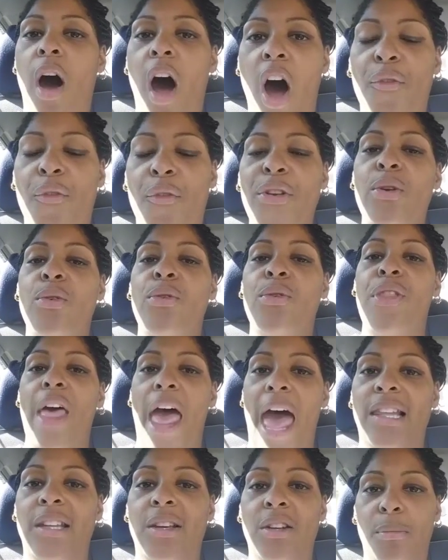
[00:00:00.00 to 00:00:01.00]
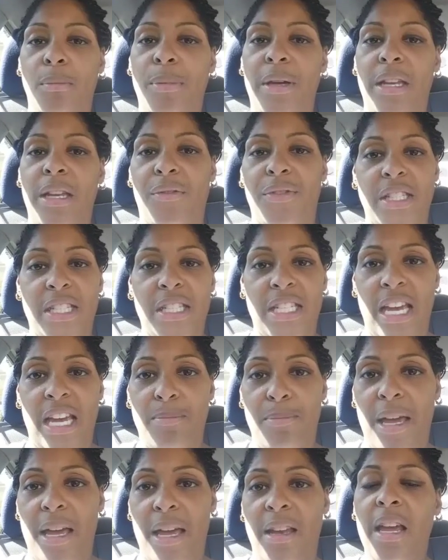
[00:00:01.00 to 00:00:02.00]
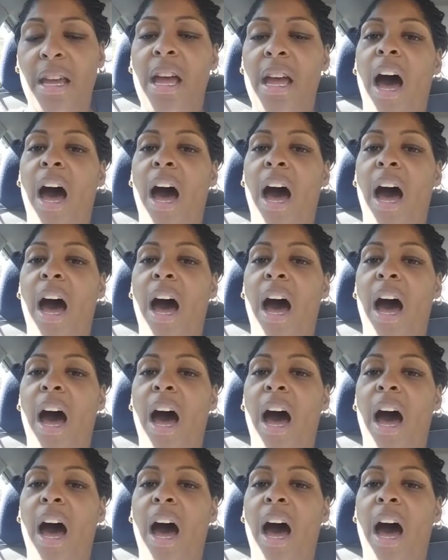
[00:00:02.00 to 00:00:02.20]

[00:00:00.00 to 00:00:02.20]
offer you that little bit of a tidbit.